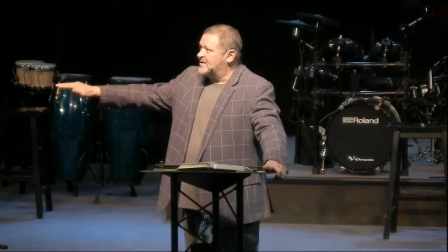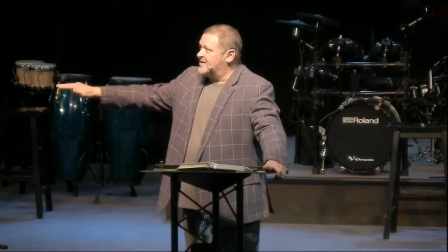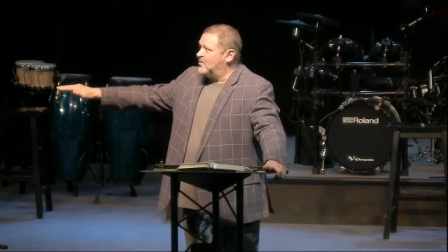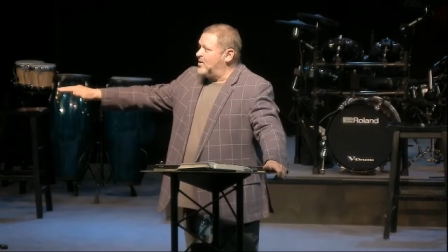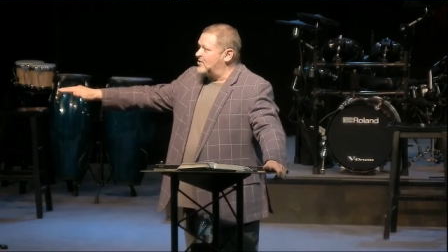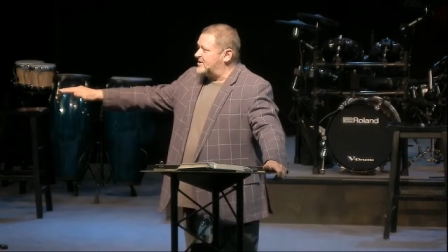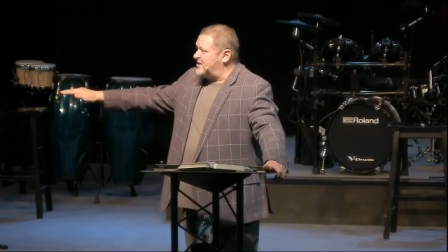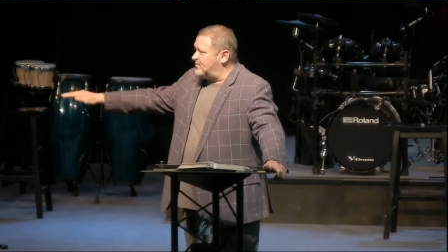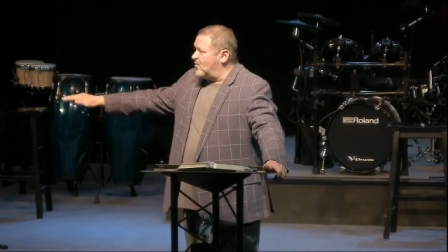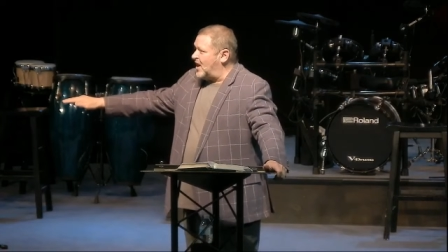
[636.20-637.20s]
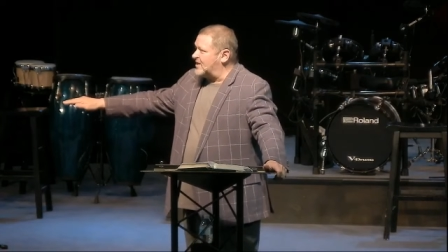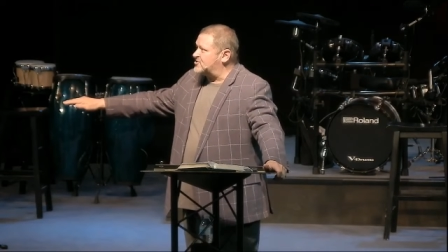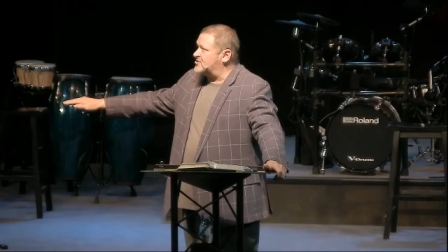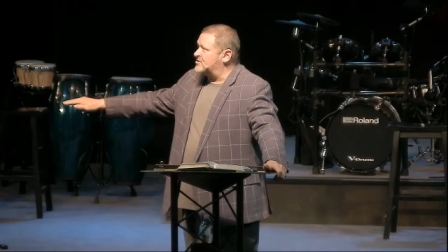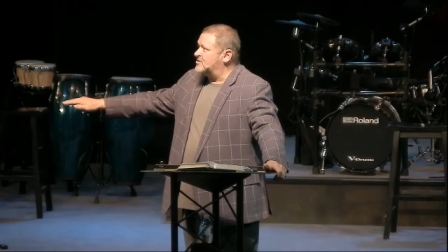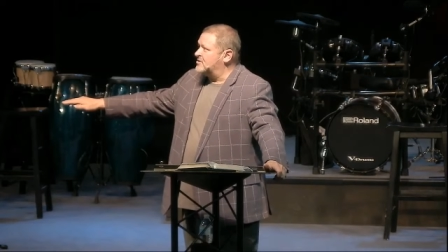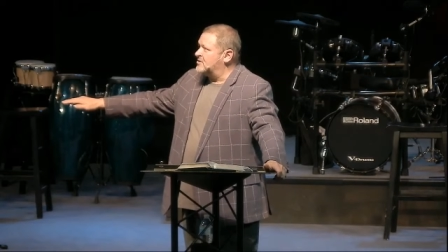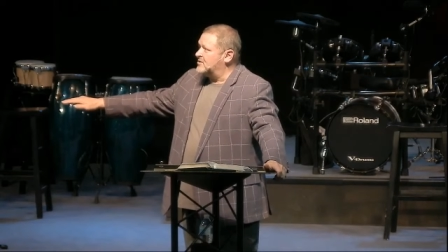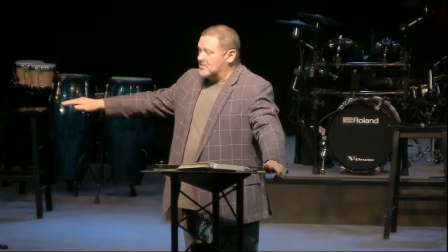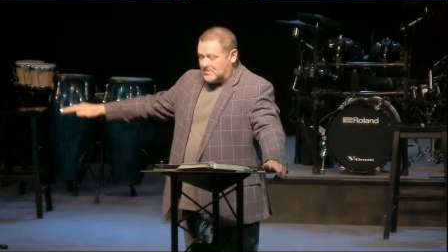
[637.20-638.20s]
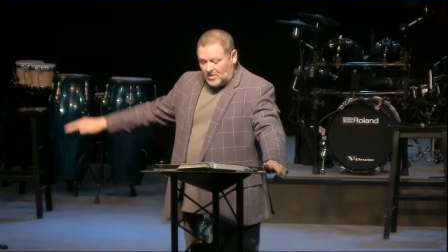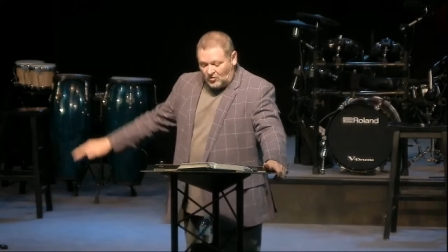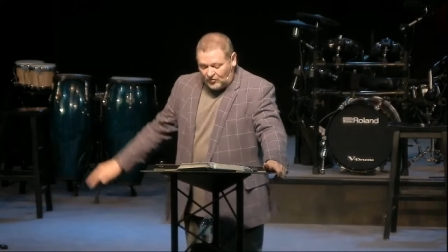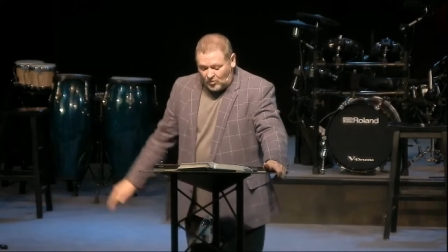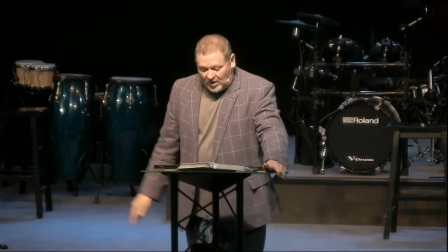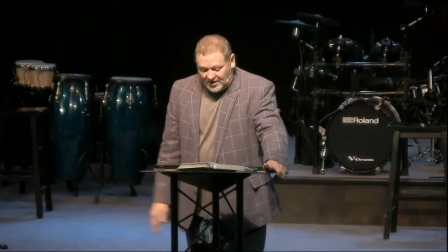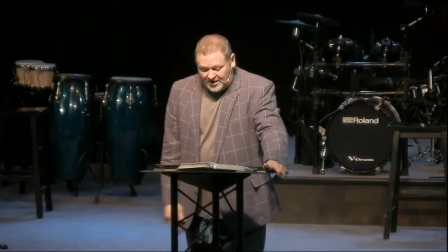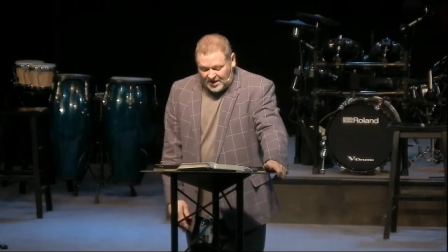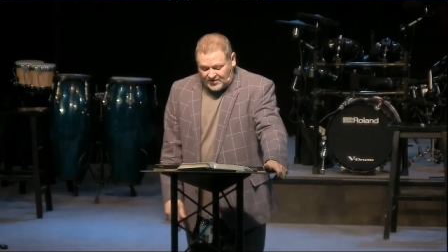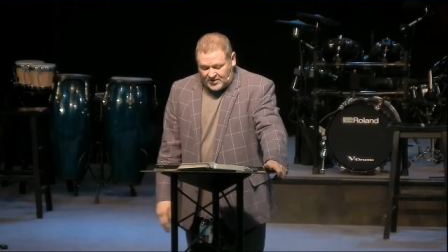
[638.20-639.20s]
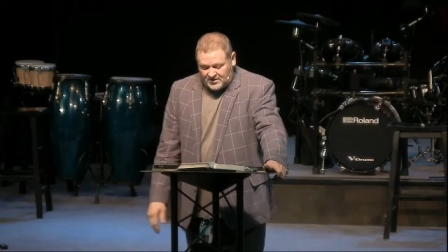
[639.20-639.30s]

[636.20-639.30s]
We are to keep watch over one another.